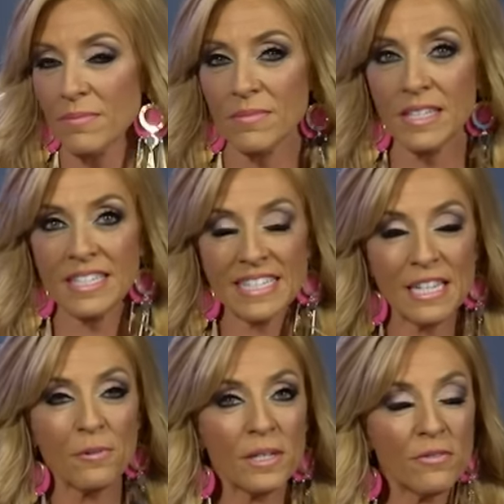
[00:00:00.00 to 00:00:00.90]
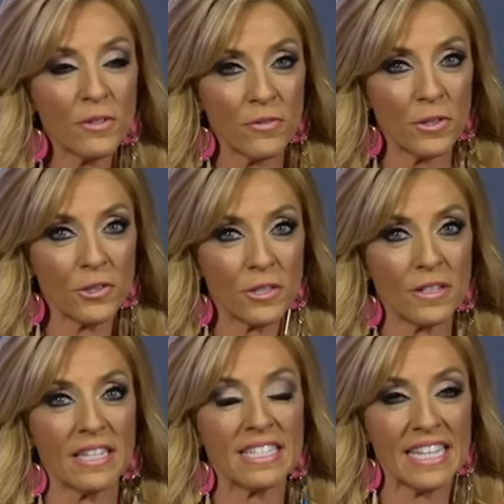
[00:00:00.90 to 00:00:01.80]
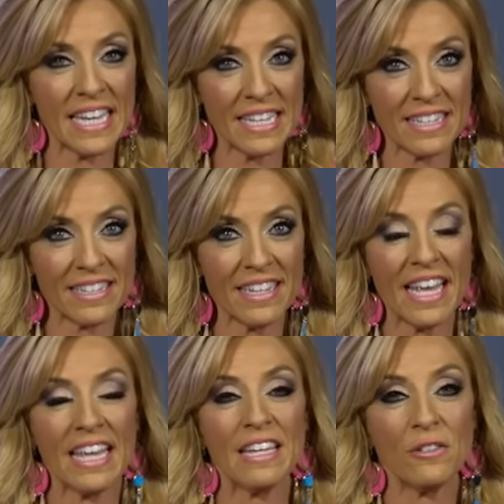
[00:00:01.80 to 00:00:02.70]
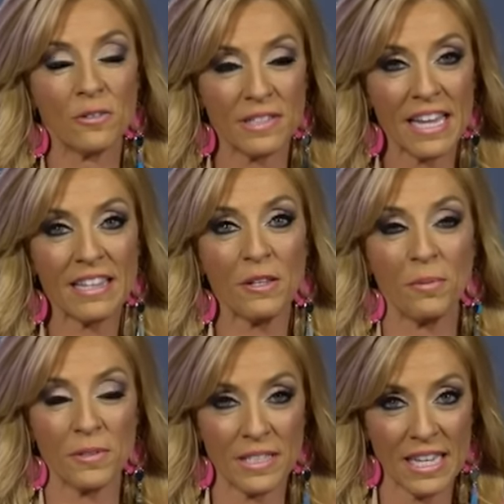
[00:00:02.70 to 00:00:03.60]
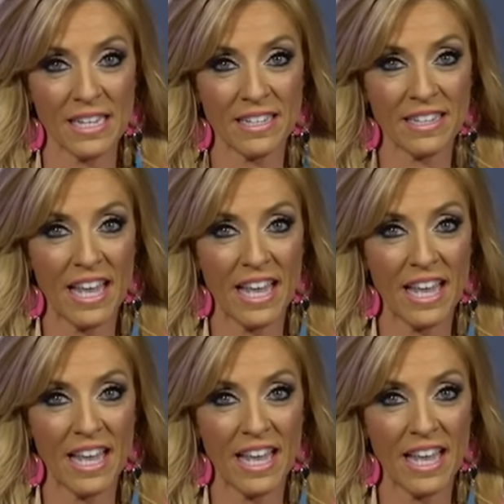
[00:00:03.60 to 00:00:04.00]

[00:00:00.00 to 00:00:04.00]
The secret of your future is hidden in your daily routine.